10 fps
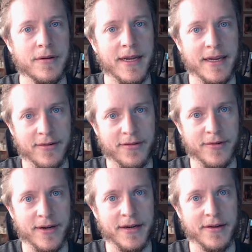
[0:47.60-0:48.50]

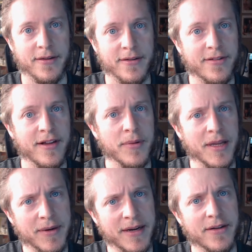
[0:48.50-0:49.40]
industry,
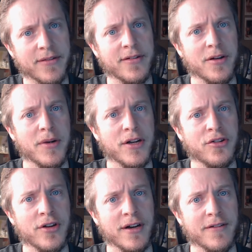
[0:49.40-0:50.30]
simply because so
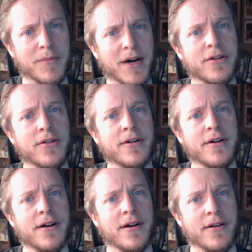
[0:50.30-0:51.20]
much of modern
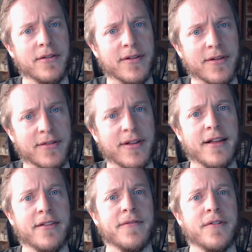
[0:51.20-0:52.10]

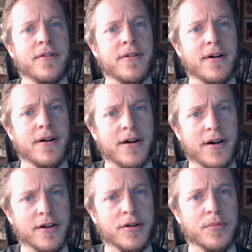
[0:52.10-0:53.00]
successful
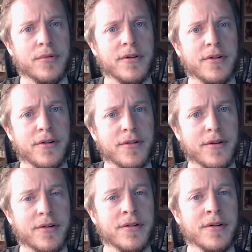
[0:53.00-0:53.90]

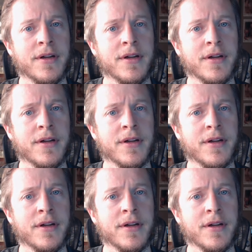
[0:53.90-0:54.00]
entrepreneurial